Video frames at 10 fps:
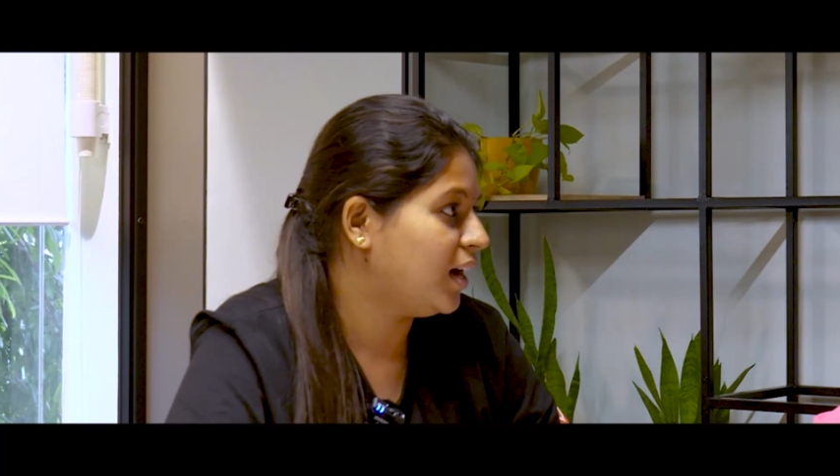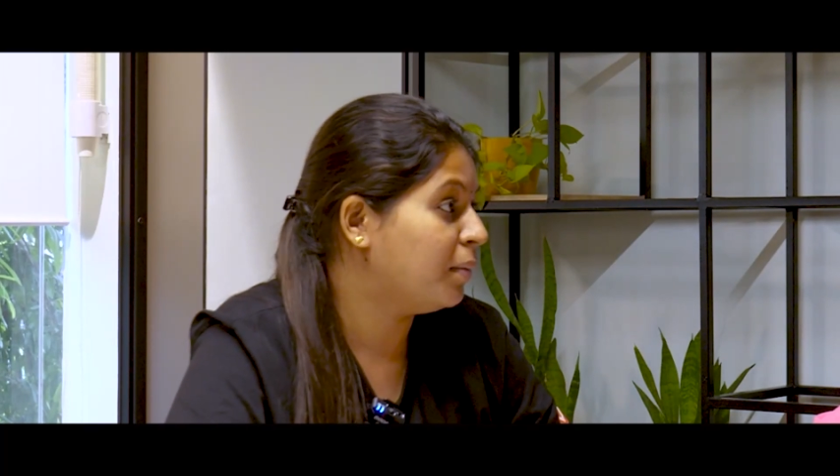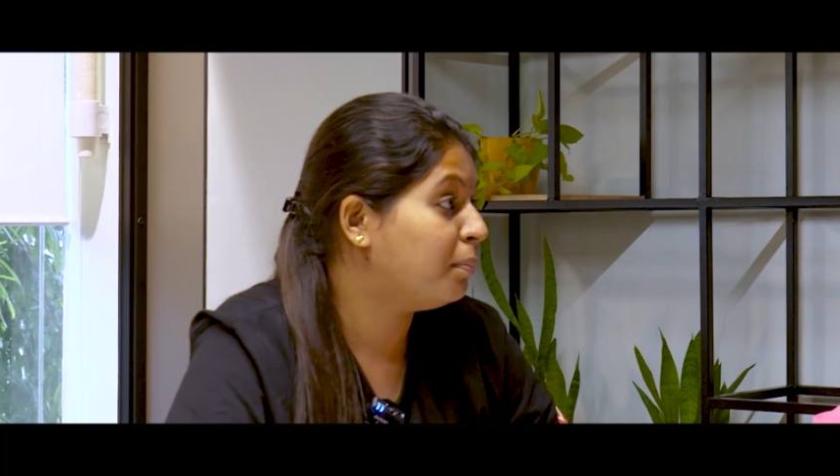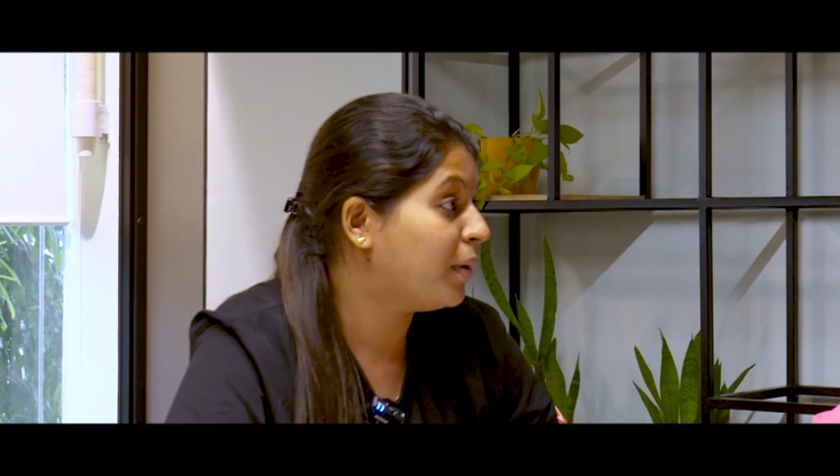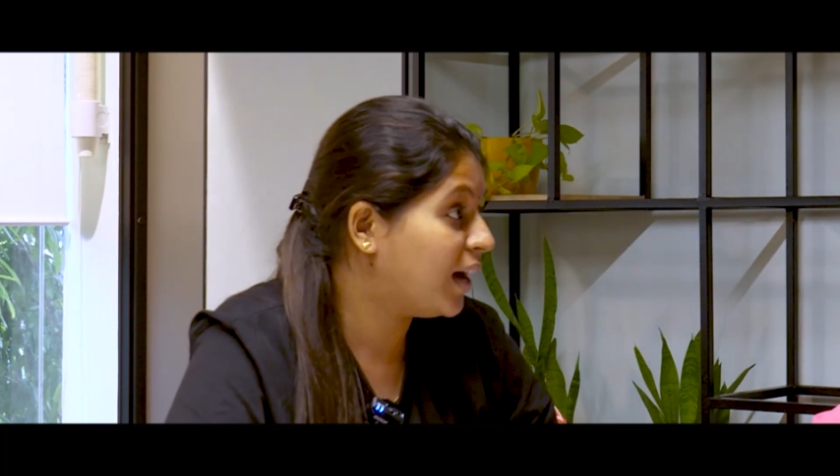
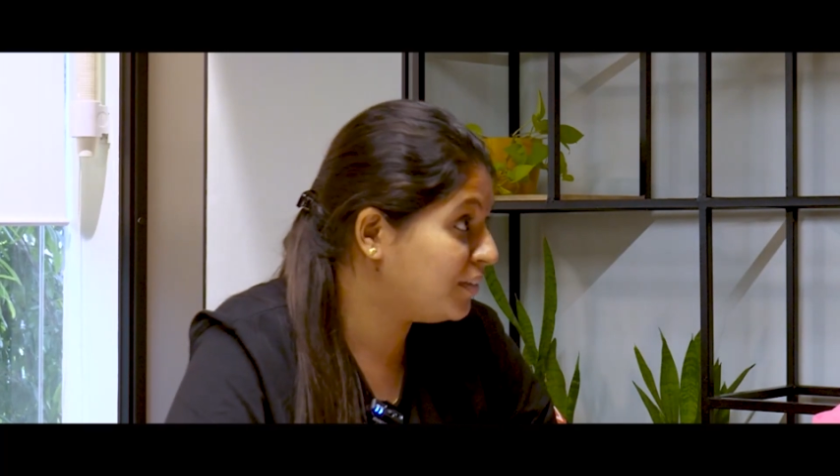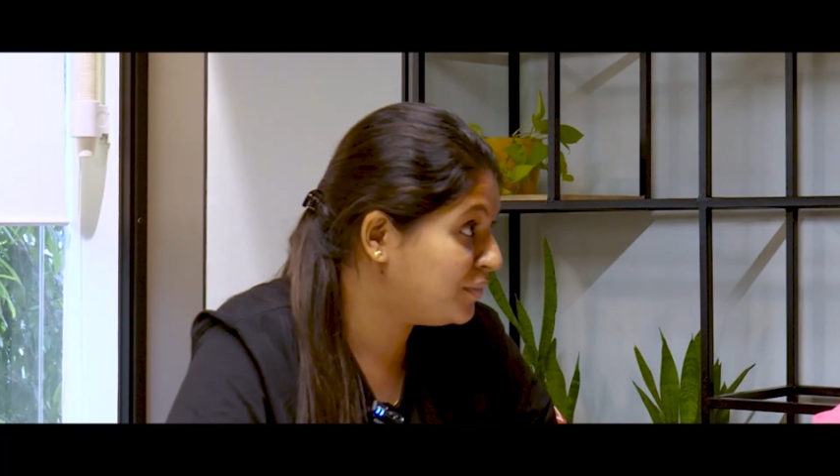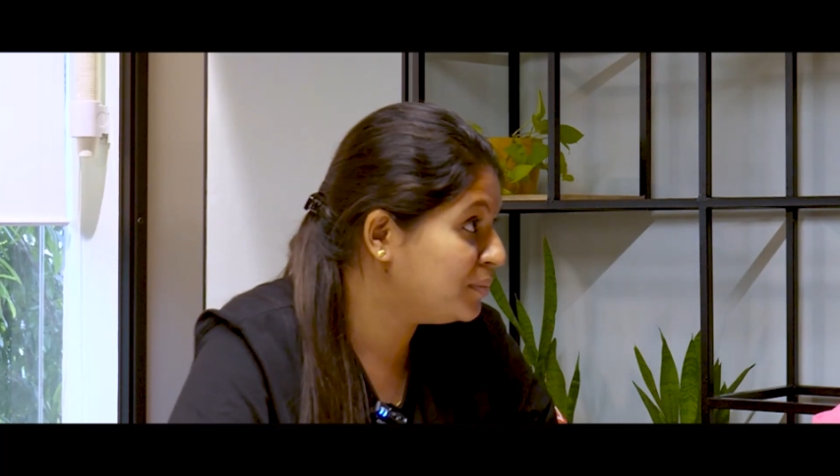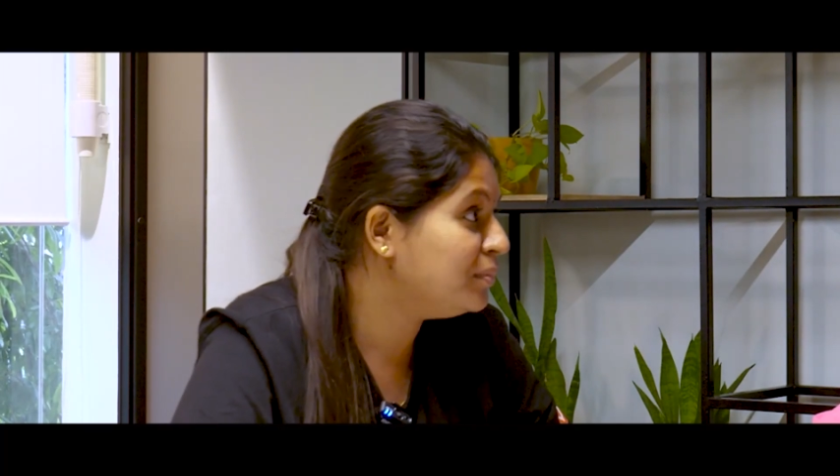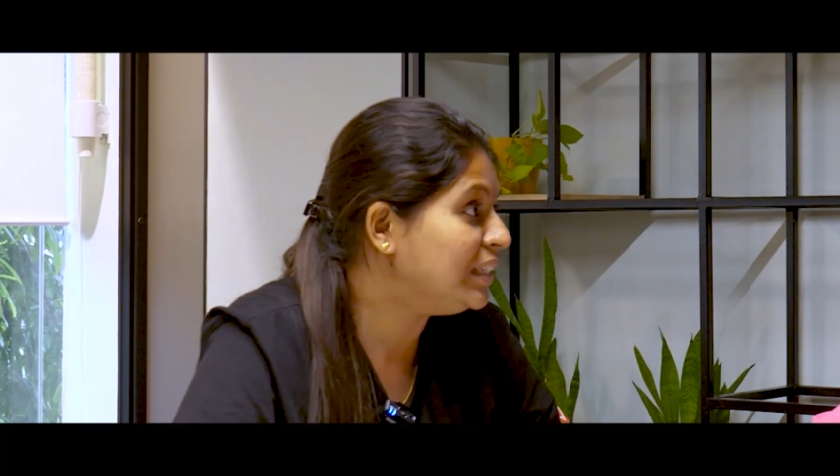apart
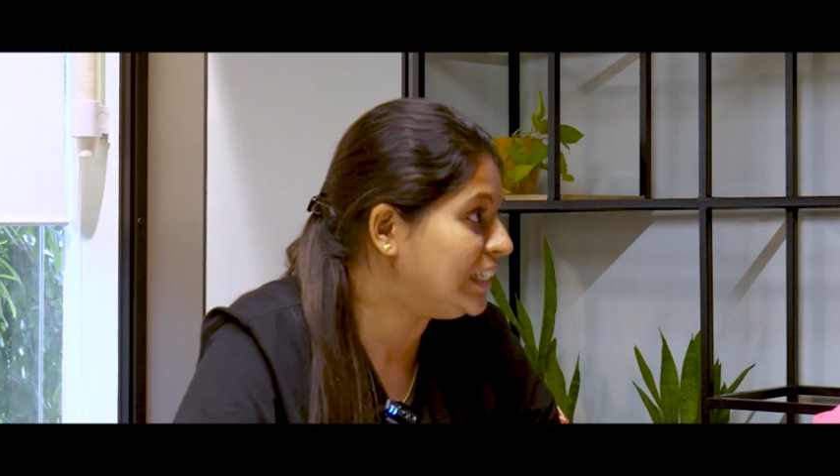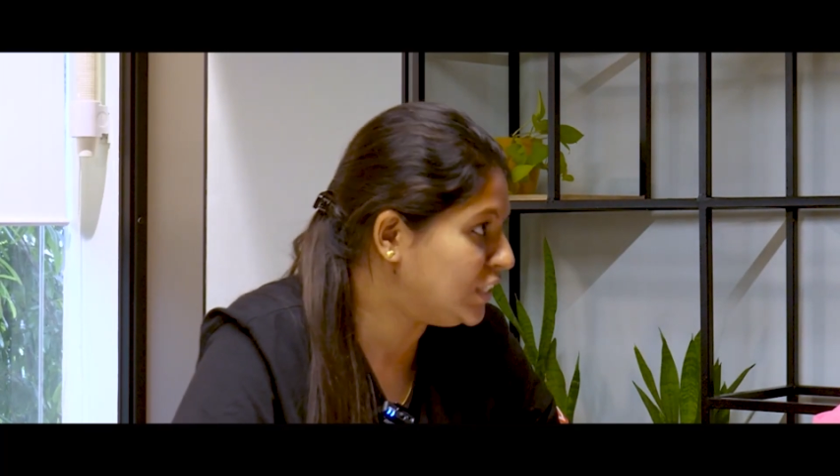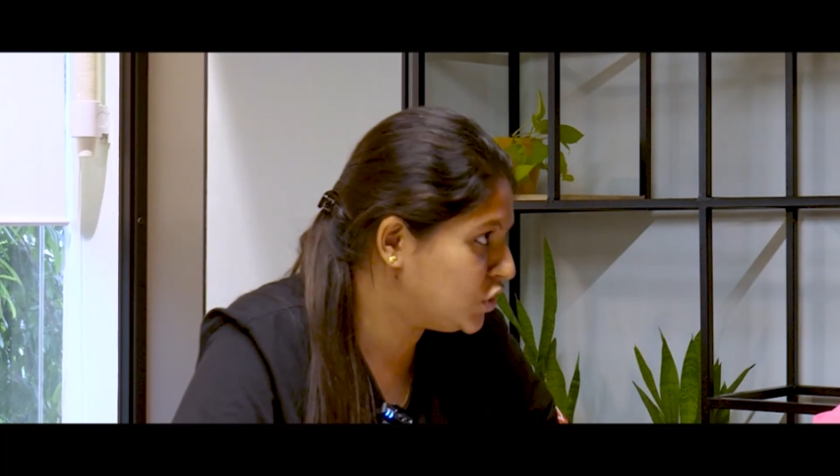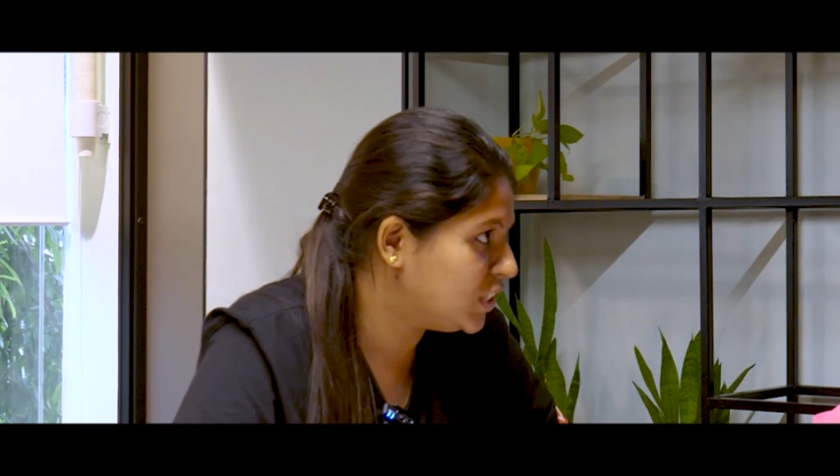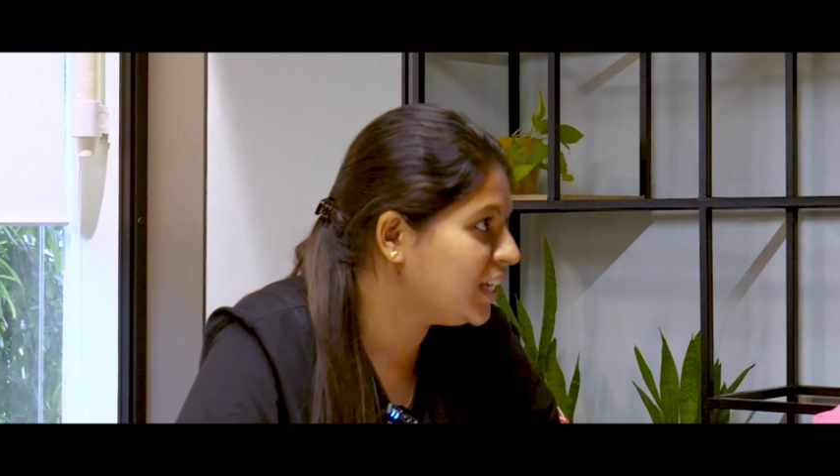from
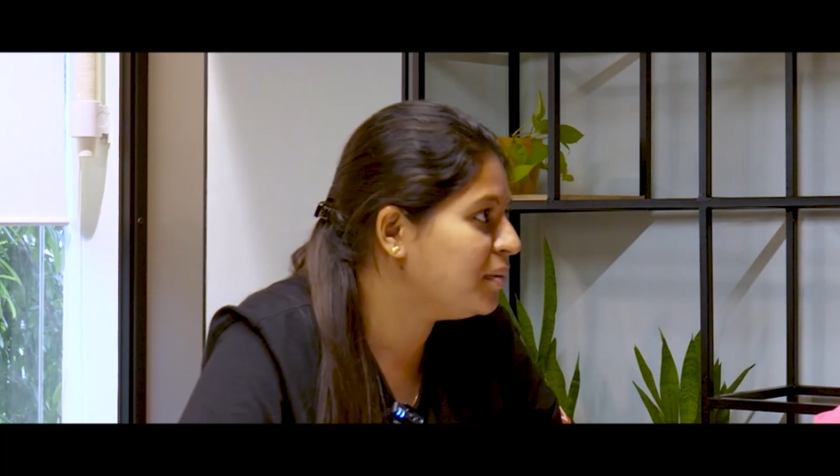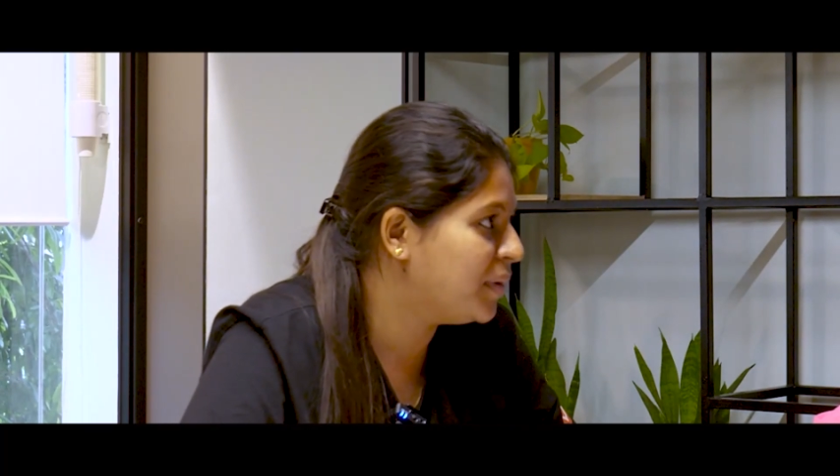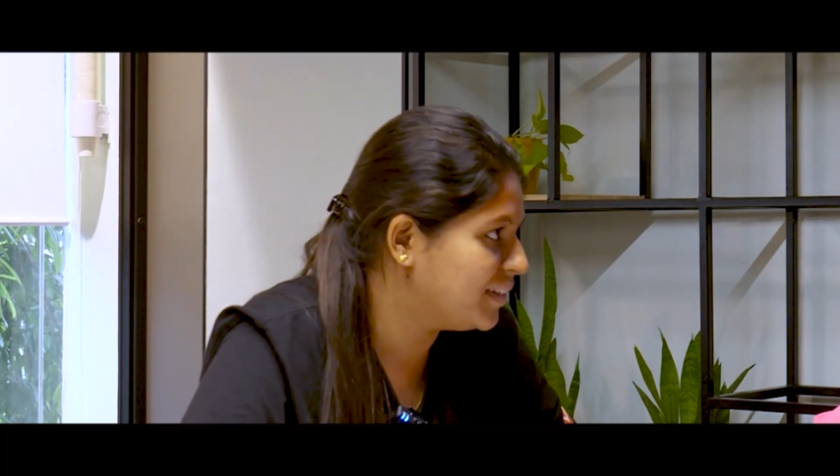teaching and